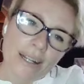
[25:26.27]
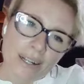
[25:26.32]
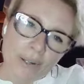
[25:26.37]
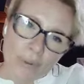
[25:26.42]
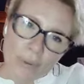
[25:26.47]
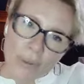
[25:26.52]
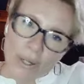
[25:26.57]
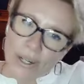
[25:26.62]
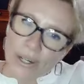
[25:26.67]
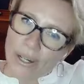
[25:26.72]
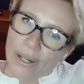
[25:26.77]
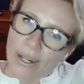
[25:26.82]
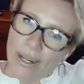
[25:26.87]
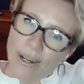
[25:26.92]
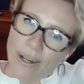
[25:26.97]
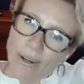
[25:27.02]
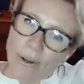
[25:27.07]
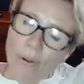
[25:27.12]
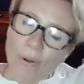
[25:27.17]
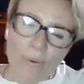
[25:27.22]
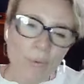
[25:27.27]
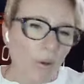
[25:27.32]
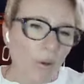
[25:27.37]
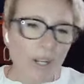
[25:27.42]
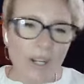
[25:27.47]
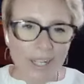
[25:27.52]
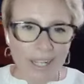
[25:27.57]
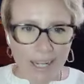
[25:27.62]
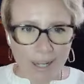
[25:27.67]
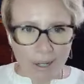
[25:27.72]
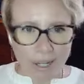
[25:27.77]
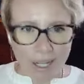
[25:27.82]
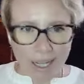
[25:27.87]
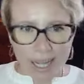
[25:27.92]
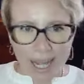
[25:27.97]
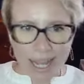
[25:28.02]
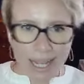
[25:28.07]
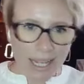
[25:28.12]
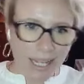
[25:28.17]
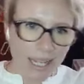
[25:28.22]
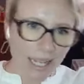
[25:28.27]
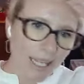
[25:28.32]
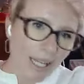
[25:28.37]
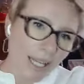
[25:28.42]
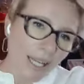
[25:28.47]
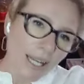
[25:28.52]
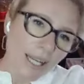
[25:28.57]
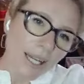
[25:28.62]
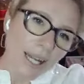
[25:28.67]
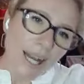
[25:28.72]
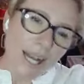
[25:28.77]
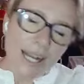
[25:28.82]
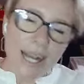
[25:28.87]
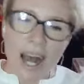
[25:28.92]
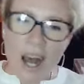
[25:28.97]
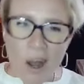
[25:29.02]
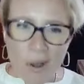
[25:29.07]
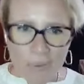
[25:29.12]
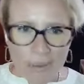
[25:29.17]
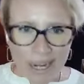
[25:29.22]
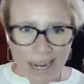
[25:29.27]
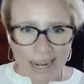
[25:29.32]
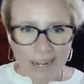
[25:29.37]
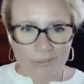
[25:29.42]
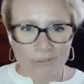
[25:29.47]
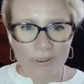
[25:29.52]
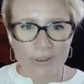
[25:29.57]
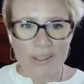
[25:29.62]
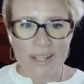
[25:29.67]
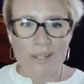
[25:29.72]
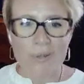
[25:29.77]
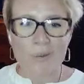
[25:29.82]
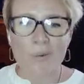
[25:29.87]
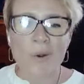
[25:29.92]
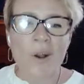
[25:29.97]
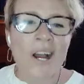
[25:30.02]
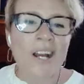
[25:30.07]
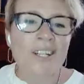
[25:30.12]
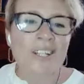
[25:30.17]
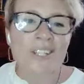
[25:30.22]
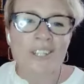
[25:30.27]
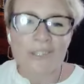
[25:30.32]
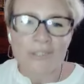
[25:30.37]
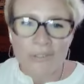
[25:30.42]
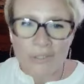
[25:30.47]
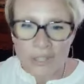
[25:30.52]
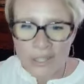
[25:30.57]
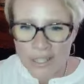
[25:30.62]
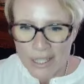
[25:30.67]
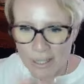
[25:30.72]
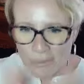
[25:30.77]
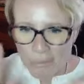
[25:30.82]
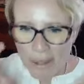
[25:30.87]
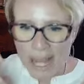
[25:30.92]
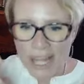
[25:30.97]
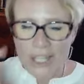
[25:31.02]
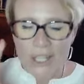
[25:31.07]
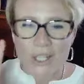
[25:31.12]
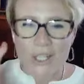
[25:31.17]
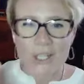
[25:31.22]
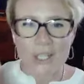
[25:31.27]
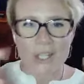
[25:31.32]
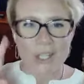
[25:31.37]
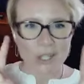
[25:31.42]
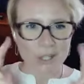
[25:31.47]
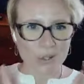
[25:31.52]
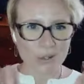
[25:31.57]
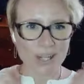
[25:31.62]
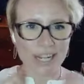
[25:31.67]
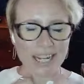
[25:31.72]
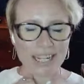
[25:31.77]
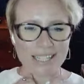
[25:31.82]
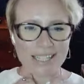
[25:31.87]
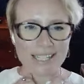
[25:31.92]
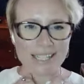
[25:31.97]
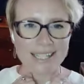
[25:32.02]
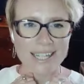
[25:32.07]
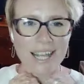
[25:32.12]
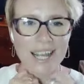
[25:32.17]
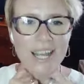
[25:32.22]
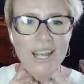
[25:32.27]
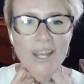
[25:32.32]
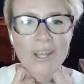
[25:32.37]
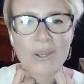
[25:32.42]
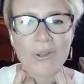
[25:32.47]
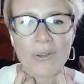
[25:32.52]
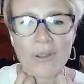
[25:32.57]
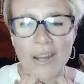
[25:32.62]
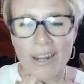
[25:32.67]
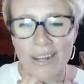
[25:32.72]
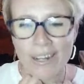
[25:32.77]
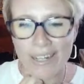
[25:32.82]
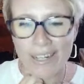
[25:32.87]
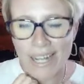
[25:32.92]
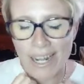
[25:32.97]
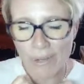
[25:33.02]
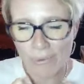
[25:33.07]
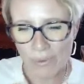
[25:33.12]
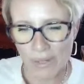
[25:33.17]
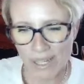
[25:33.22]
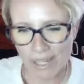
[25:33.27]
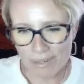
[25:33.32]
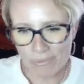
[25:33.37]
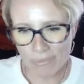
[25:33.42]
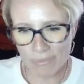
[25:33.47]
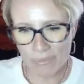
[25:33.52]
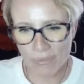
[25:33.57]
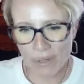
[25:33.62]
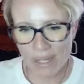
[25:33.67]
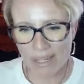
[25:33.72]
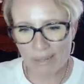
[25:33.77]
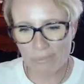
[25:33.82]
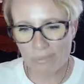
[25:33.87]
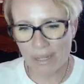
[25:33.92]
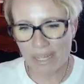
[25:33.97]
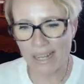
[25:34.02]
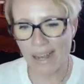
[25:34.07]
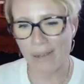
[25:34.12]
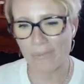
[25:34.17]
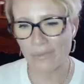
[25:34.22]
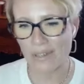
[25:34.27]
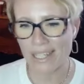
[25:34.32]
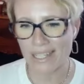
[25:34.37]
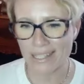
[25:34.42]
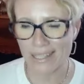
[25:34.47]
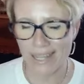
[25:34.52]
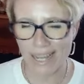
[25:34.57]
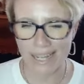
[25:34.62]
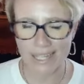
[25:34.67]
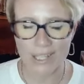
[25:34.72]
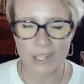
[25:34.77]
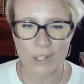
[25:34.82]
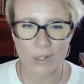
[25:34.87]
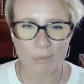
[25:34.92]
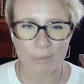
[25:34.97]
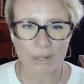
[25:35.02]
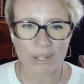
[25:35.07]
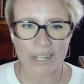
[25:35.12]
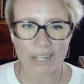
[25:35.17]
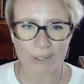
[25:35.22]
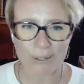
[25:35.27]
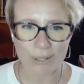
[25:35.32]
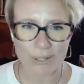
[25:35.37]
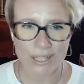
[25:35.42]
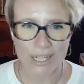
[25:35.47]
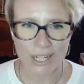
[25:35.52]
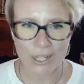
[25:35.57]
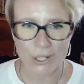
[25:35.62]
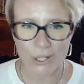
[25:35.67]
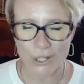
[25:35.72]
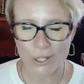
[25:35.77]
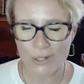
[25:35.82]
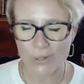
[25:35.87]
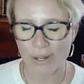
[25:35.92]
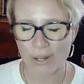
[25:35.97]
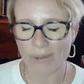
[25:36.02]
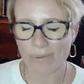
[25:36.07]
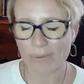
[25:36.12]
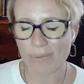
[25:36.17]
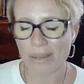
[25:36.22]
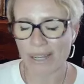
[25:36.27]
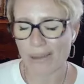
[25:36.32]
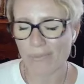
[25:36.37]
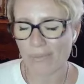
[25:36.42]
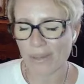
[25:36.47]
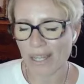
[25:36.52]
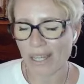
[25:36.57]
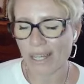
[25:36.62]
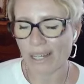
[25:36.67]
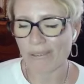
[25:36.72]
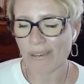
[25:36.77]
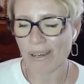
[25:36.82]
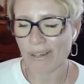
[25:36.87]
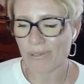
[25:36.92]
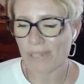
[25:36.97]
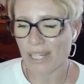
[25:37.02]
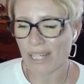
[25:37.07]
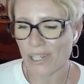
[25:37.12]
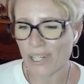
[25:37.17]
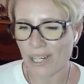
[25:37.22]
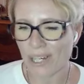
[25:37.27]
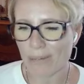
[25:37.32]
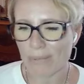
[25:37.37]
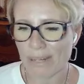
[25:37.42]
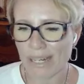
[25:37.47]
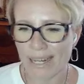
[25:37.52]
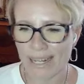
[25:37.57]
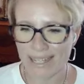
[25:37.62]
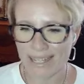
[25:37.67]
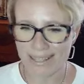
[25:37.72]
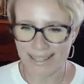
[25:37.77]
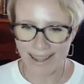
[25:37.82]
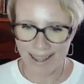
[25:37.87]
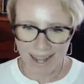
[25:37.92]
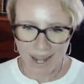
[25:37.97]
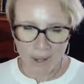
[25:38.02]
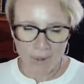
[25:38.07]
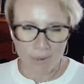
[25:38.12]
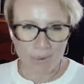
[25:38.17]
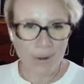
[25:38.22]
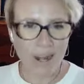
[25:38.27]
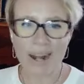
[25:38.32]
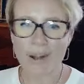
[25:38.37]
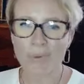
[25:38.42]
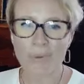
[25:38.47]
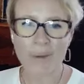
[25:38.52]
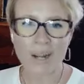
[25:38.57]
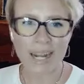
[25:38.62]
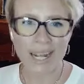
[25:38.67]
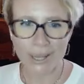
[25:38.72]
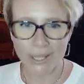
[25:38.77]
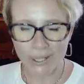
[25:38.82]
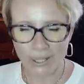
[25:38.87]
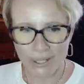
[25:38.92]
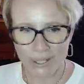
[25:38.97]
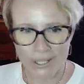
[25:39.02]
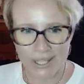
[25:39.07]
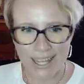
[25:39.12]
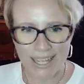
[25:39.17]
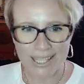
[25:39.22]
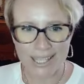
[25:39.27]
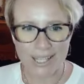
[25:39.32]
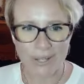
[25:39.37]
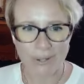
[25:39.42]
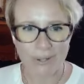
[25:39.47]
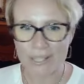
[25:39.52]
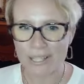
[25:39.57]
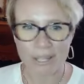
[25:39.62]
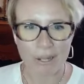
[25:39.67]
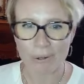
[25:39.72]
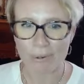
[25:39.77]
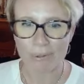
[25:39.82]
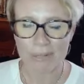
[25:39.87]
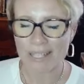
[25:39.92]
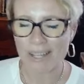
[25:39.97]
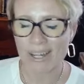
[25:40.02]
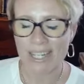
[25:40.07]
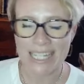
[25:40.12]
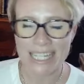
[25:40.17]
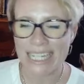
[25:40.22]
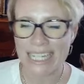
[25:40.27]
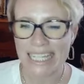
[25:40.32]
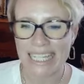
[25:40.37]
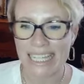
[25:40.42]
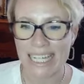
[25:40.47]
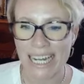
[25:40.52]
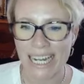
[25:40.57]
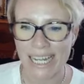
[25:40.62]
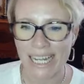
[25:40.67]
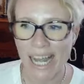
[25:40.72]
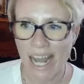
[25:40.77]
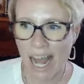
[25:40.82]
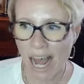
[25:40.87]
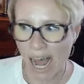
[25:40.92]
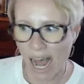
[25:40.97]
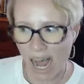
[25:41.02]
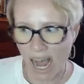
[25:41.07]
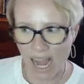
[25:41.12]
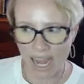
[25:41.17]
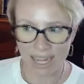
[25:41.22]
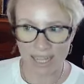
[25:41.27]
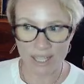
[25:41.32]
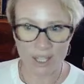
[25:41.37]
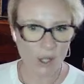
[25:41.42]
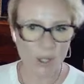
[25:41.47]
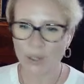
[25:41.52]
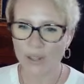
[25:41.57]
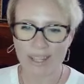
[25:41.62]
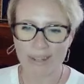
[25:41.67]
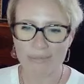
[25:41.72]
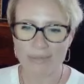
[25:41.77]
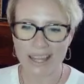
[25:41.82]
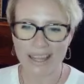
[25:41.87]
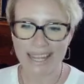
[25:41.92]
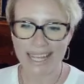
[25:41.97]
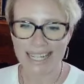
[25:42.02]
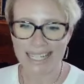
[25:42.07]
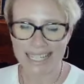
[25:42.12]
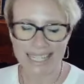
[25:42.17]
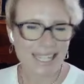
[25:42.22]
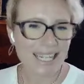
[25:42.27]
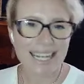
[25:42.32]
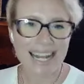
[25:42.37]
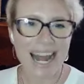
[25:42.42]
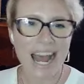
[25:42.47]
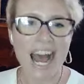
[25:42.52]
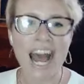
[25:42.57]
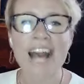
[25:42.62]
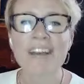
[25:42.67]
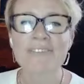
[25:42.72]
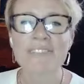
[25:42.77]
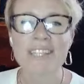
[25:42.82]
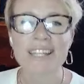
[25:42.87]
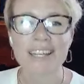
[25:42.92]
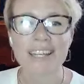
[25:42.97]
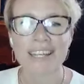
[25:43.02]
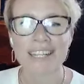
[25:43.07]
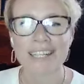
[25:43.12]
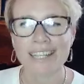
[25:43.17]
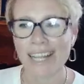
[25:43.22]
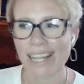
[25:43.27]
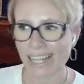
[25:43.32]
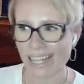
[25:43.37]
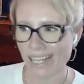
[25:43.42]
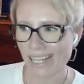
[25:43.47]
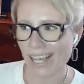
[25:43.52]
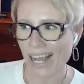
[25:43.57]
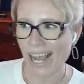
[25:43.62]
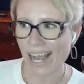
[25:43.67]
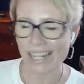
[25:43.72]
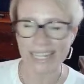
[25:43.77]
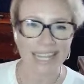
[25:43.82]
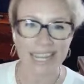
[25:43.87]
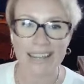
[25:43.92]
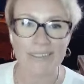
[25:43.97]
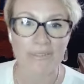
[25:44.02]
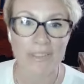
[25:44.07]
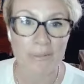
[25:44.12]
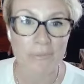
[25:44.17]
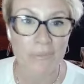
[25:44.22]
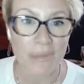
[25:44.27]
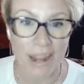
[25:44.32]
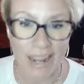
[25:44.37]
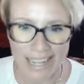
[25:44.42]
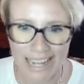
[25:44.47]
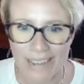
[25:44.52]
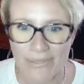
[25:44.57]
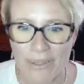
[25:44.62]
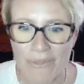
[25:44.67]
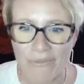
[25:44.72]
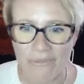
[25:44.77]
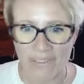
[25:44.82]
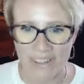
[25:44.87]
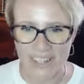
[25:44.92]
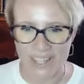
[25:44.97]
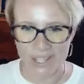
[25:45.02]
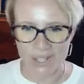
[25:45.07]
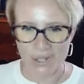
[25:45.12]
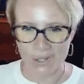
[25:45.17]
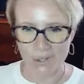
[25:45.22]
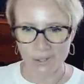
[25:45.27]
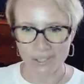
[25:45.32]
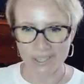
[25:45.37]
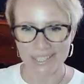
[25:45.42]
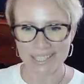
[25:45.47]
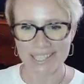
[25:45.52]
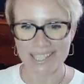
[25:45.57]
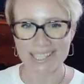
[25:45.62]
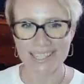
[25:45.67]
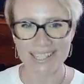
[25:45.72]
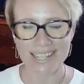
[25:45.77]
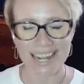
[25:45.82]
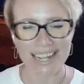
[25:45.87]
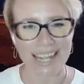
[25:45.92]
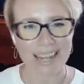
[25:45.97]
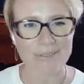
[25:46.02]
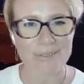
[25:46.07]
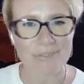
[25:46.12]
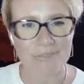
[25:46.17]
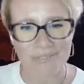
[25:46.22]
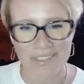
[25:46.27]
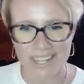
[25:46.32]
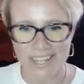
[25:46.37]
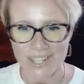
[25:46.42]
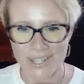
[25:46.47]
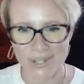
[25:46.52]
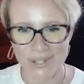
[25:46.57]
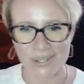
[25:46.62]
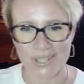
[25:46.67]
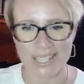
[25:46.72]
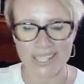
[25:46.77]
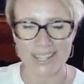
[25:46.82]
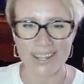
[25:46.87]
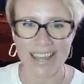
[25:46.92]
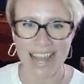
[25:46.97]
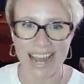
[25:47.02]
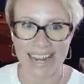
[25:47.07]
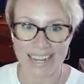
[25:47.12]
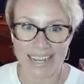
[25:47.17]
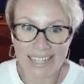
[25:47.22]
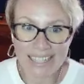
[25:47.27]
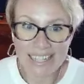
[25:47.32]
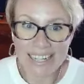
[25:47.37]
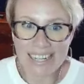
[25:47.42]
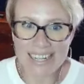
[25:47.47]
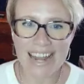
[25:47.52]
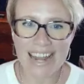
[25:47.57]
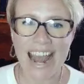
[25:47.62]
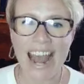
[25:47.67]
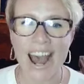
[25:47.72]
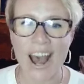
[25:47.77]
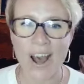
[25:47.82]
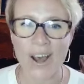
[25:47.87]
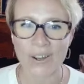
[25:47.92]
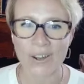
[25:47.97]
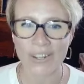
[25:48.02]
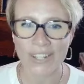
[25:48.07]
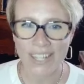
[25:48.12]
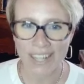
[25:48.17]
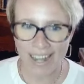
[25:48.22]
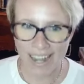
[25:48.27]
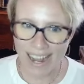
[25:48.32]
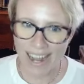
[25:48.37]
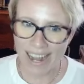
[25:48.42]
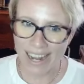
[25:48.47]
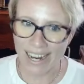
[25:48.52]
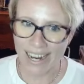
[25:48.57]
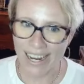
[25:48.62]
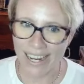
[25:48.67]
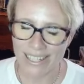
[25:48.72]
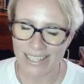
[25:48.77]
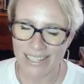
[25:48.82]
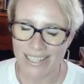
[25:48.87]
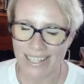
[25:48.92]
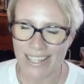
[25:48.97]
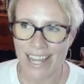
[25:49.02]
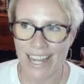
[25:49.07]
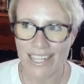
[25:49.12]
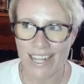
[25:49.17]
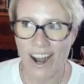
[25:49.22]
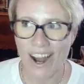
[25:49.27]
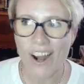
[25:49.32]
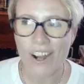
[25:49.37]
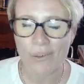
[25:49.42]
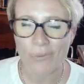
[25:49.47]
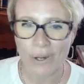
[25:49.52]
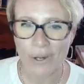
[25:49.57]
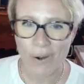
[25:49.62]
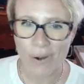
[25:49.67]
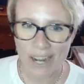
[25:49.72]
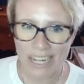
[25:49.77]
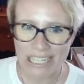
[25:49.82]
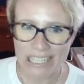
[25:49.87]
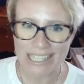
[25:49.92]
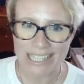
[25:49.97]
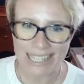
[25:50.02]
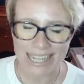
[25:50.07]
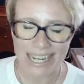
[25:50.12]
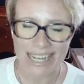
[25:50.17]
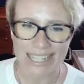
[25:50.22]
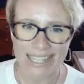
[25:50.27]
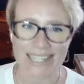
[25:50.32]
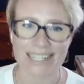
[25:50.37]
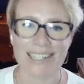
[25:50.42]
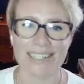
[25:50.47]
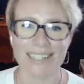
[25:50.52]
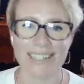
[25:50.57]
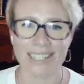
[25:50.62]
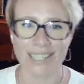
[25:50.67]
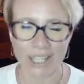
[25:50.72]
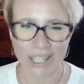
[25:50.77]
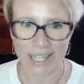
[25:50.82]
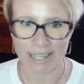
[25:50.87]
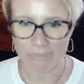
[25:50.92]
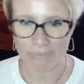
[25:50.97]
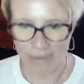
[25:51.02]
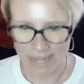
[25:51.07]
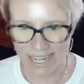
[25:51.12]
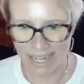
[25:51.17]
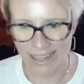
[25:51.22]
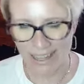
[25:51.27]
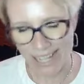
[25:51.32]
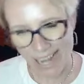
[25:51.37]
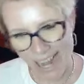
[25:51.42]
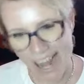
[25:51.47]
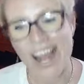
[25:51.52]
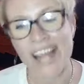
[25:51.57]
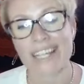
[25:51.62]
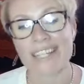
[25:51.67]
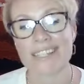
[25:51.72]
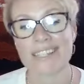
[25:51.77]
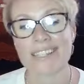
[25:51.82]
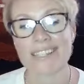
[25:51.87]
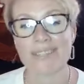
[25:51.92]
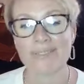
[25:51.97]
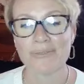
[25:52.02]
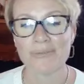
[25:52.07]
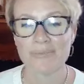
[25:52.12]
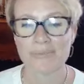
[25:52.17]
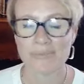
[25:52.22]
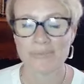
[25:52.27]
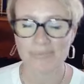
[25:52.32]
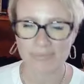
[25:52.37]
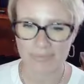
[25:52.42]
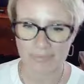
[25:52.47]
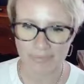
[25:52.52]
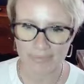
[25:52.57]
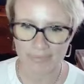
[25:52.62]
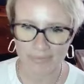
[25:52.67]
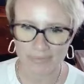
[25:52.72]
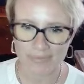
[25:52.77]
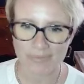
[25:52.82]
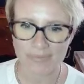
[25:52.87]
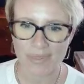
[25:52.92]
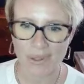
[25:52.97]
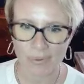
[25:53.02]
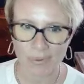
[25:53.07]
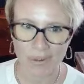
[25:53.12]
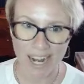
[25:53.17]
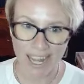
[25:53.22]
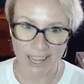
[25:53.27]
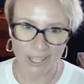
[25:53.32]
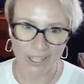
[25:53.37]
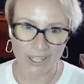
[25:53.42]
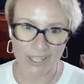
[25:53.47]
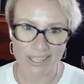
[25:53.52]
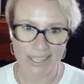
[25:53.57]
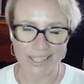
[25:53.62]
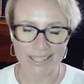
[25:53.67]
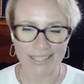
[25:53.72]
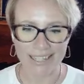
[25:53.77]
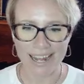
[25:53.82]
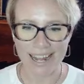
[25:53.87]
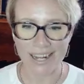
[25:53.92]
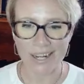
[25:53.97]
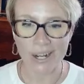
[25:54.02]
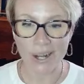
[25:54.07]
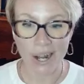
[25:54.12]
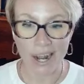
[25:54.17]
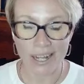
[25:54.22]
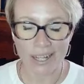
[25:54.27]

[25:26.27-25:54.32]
we're gonna like accommodate for these wonderful special students who are like, we become these like superhero teachers, right? We become the hero teacher because, well, when I learned that so-and-so was autistic, I told them that they didn't have to, like, I gave them fidget tools. I gave them fidget tools so that now they aren't required to stand still and look me in the eyes when I learned. And